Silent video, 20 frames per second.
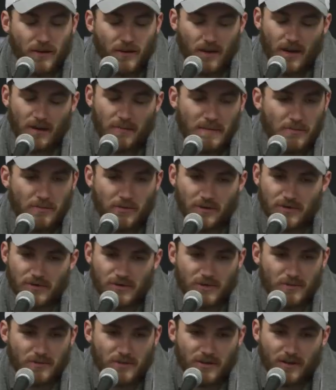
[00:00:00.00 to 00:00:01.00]
of people
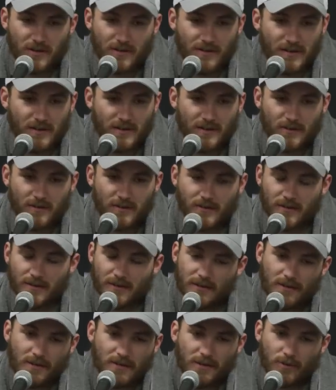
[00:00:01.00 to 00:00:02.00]
contribute on that, like
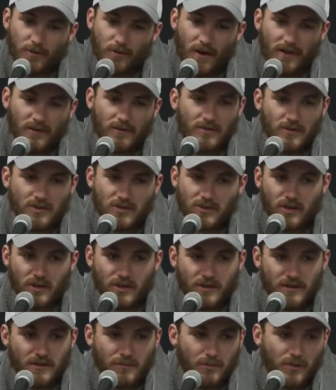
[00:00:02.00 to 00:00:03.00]
Rhino to
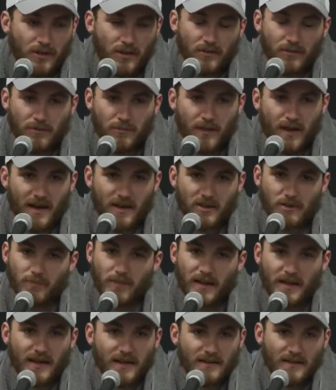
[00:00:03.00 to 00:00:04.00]
start it, Barky at the pass,
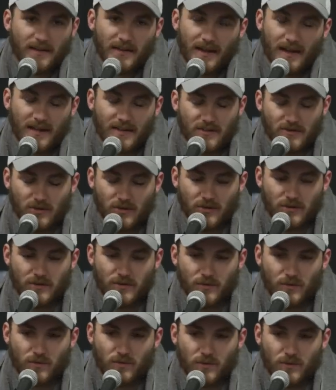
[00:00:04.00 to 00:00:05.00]
Benny at the net, so
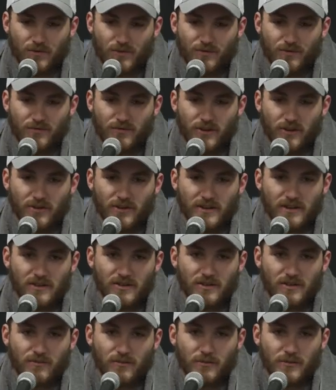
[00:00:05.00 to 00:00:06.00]
it was fairly
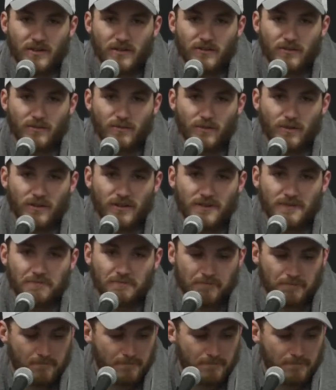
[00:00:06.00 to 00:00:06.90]
easy for me to just put it in.